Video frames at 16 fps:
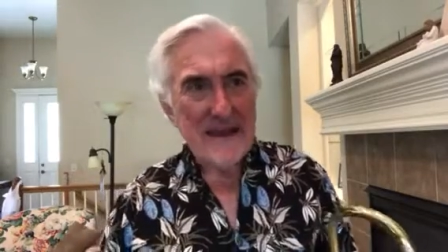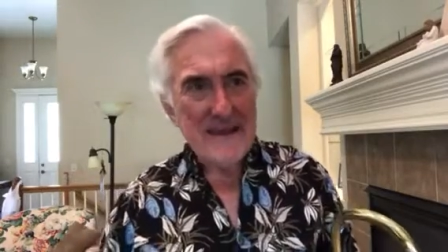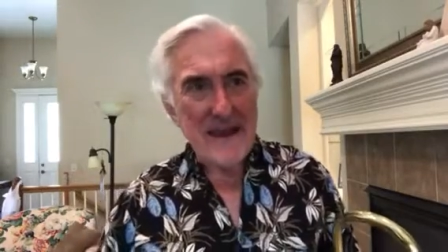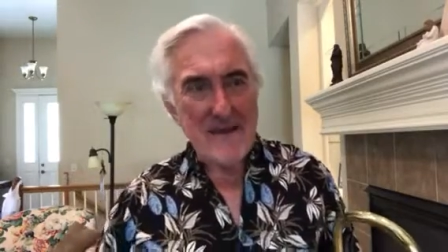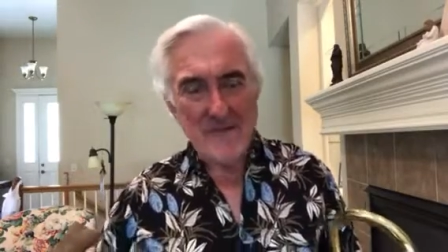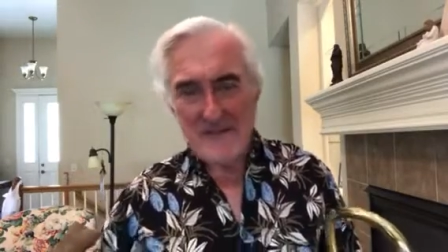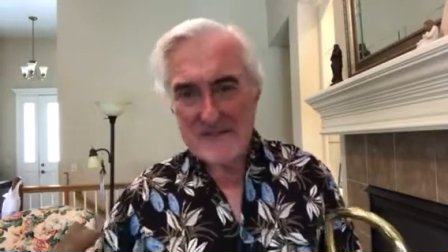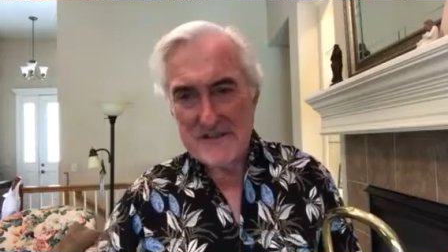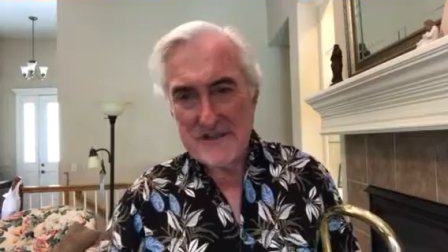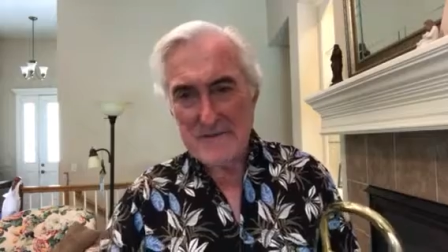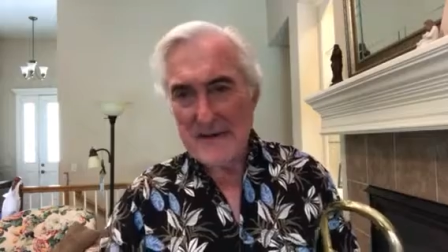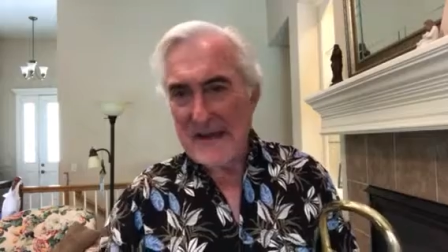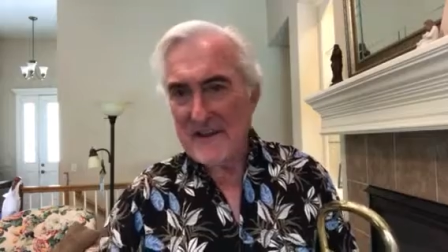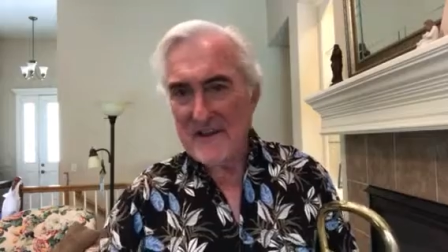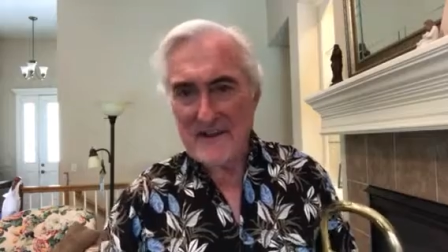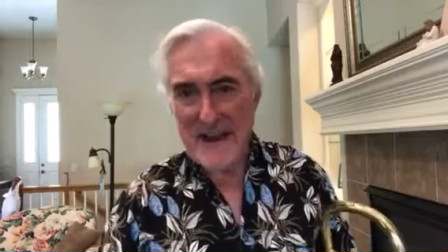That was a
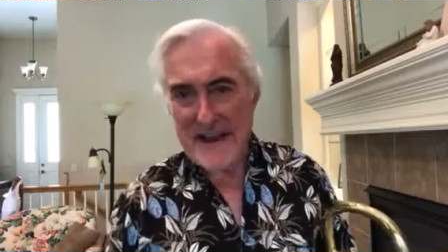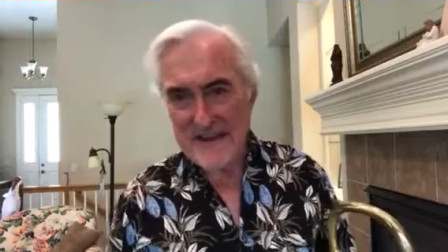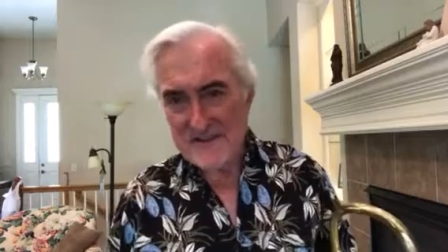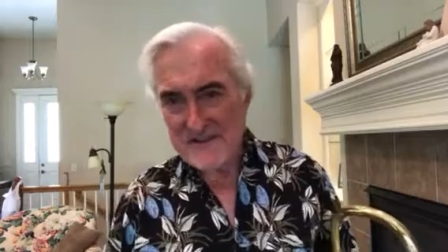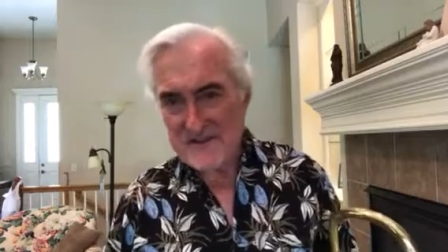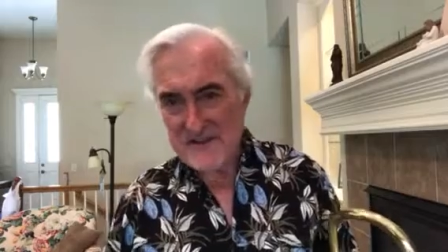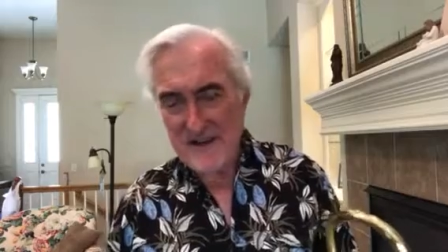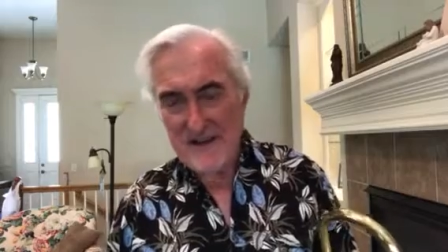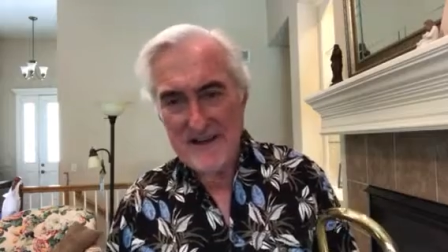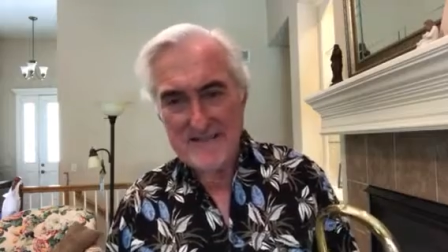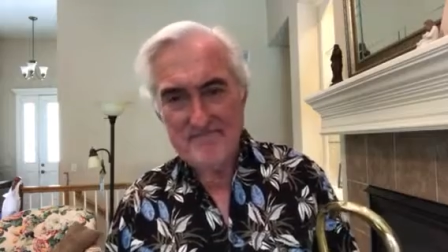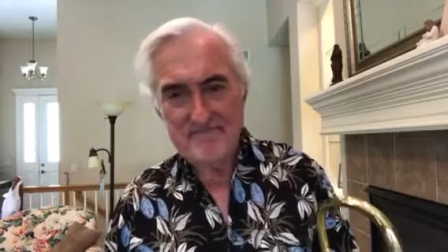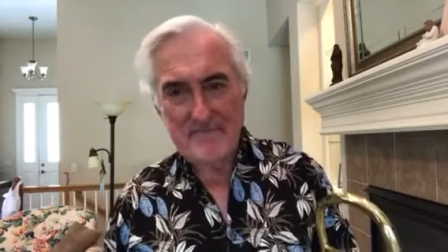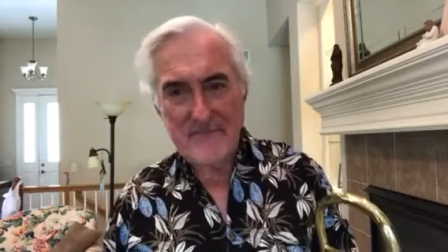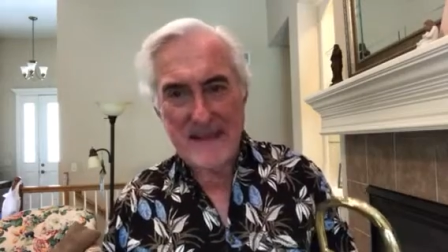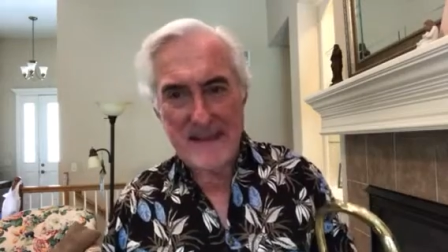dance
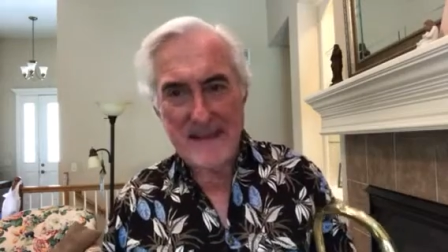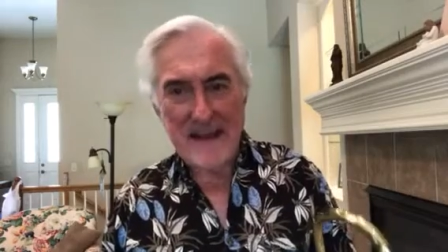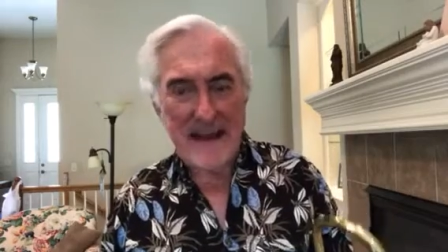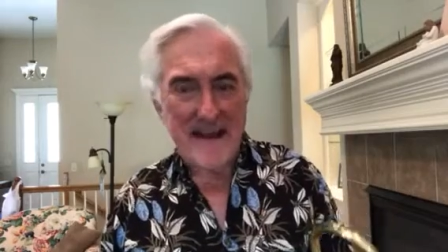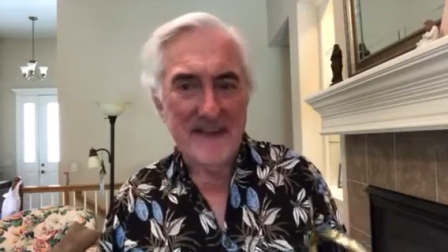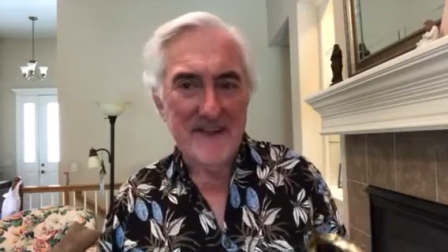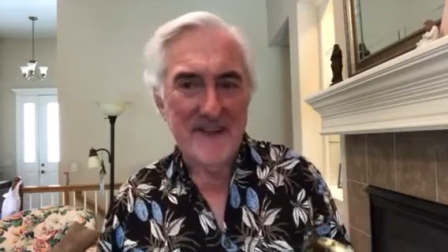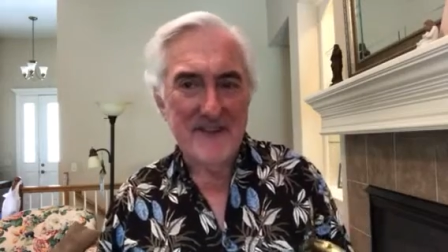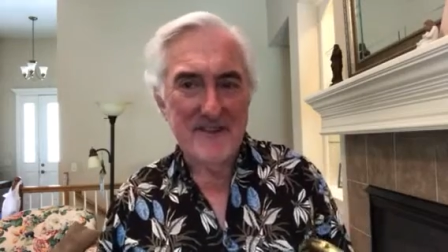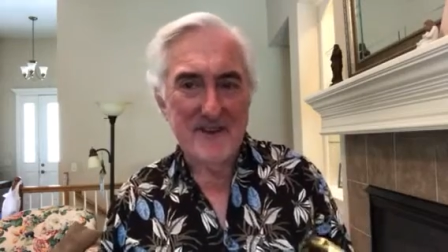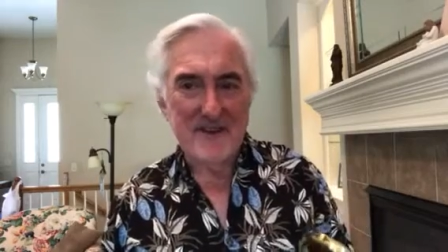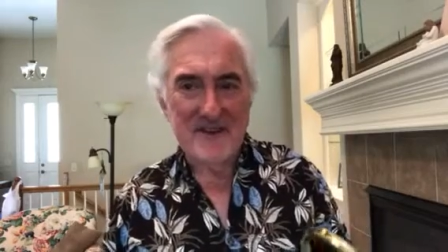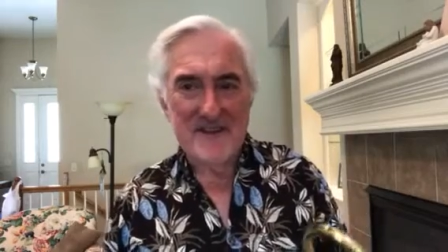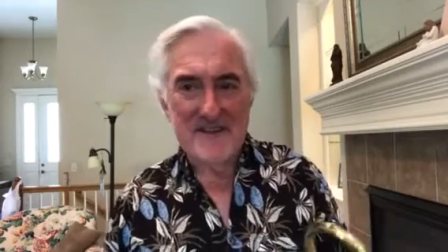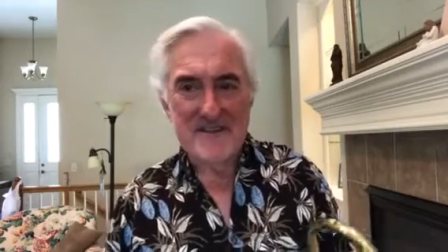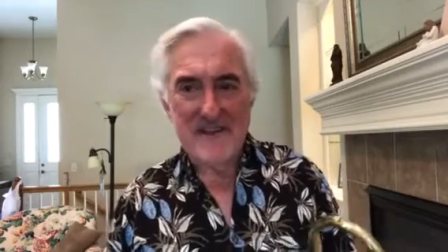song in the
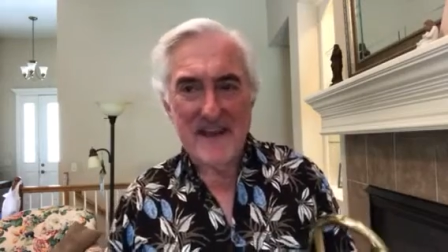1930s